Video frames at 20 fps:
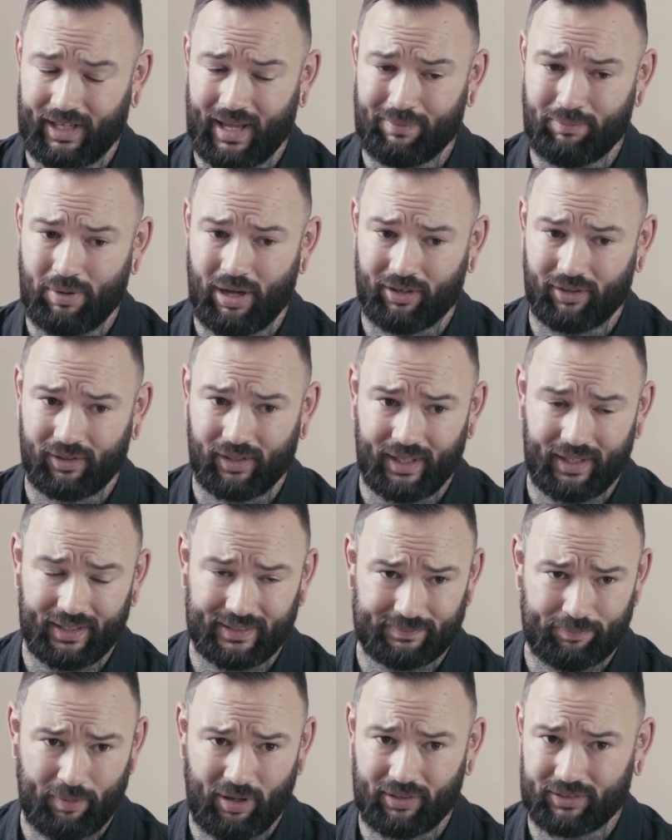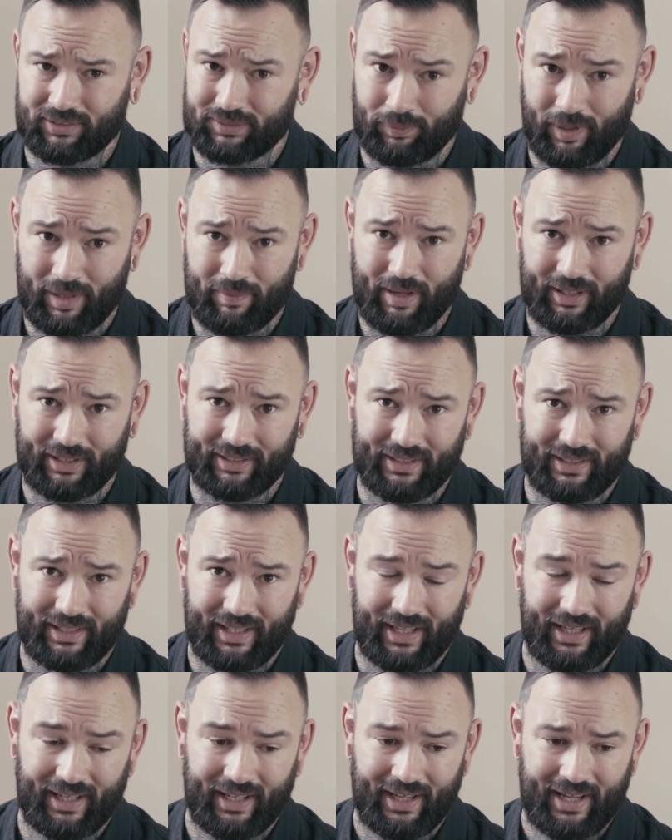came out on Xbox way back in the
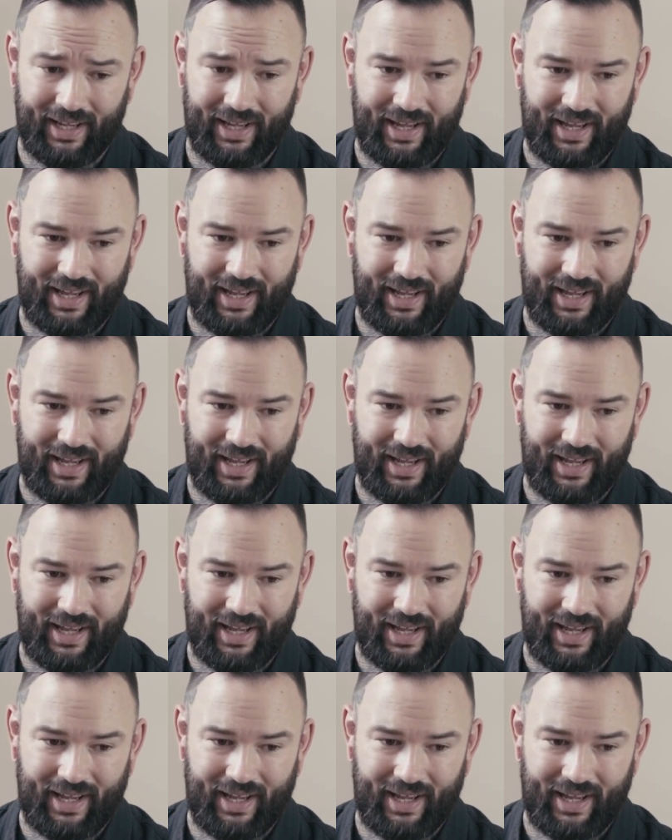day.